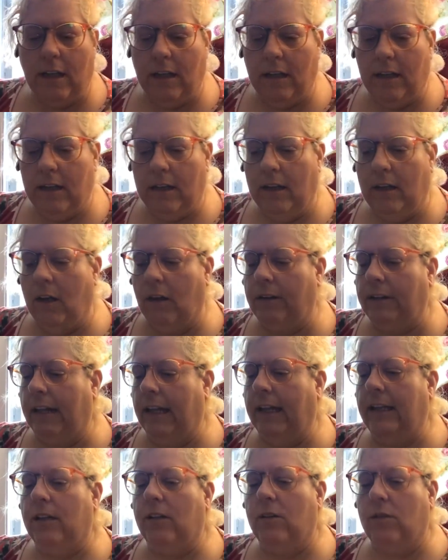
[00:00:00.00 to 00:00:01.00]
and, you know, because I
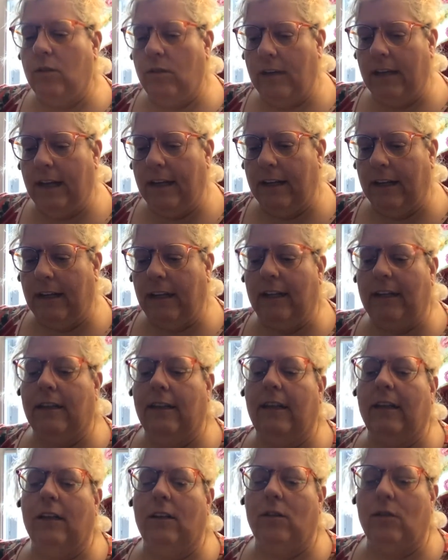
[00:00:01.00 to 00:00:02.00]
like to do that, and I like to
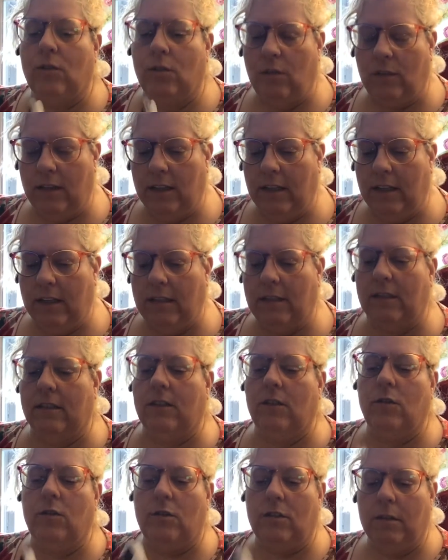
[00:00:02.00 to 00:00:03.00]
kind of do things and
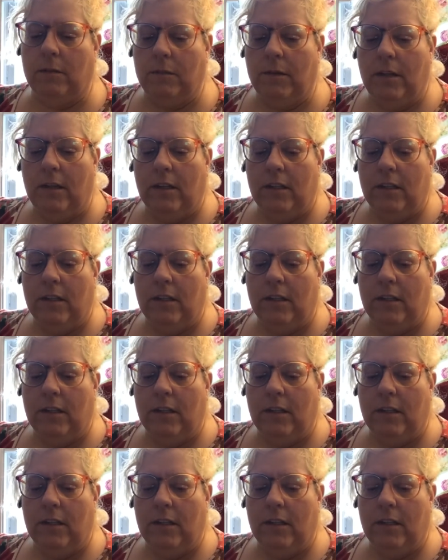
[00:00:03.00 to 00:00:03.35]
do some